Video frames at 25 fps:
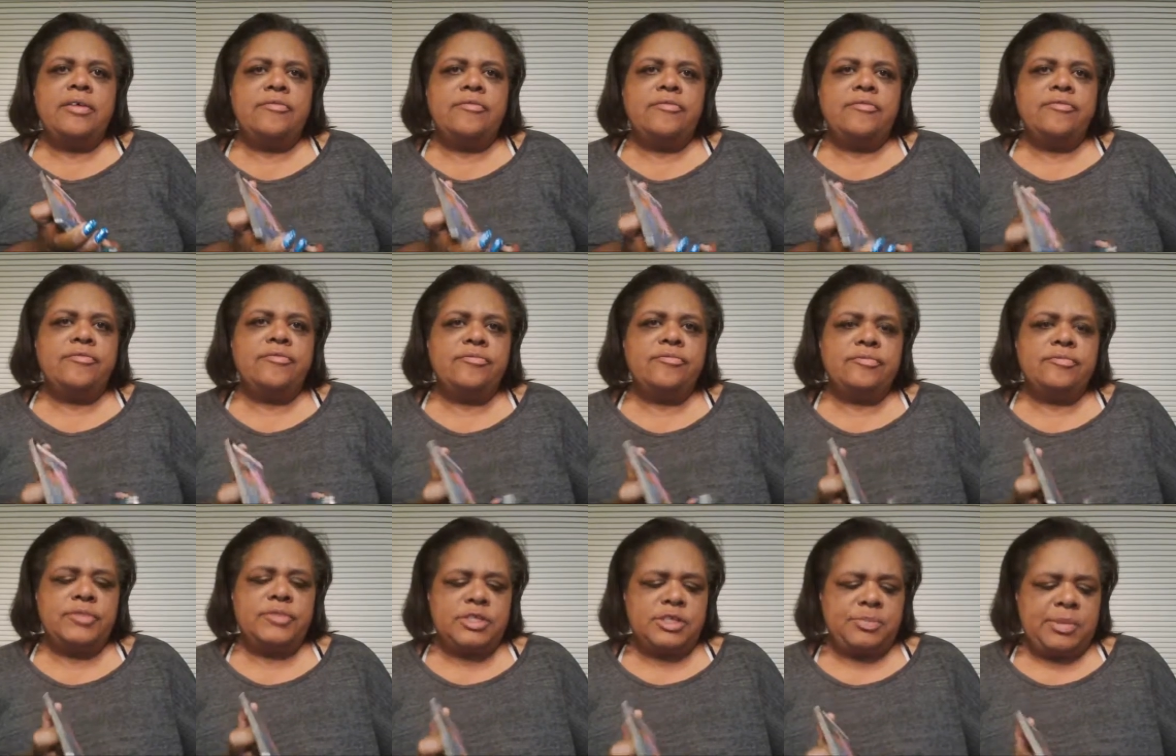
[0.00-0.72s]
of
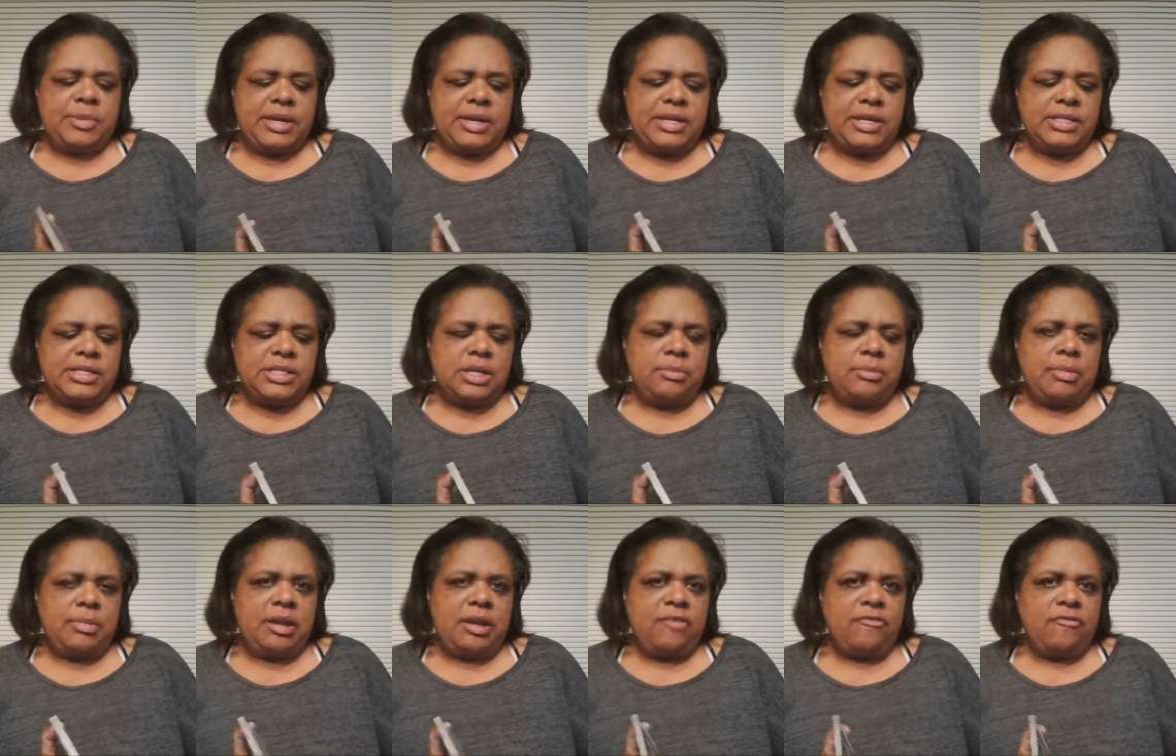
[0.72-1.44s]
space
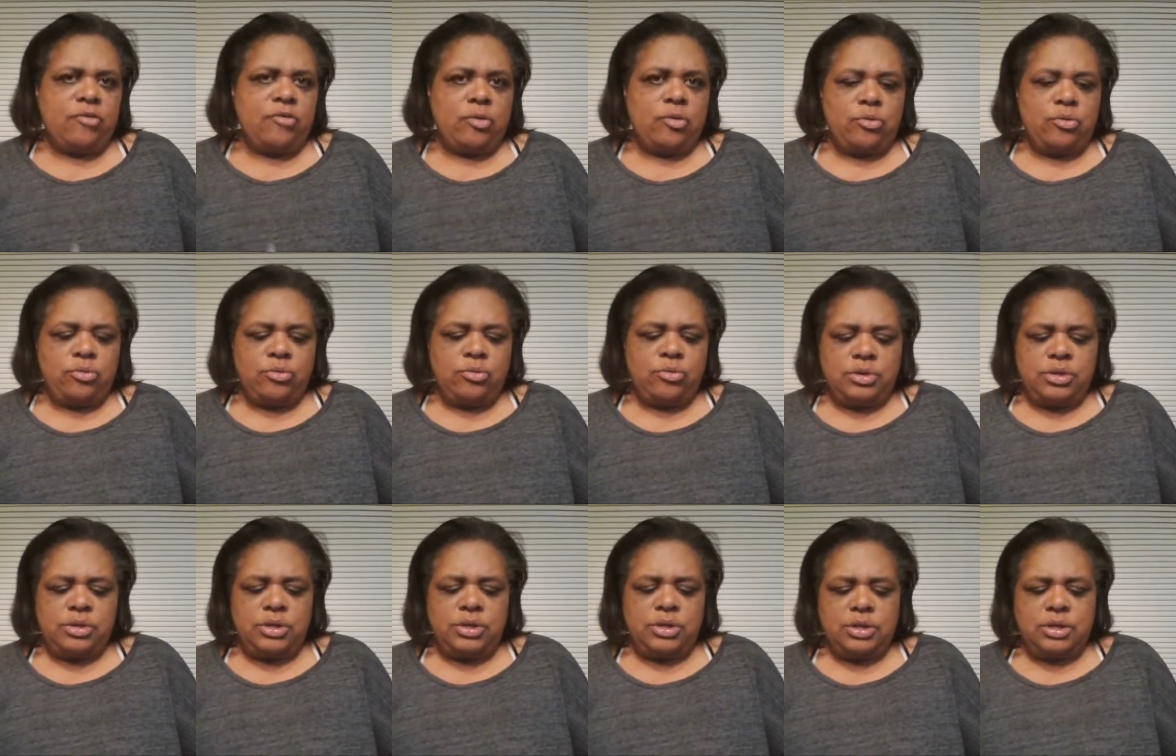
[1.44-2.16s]
on my phone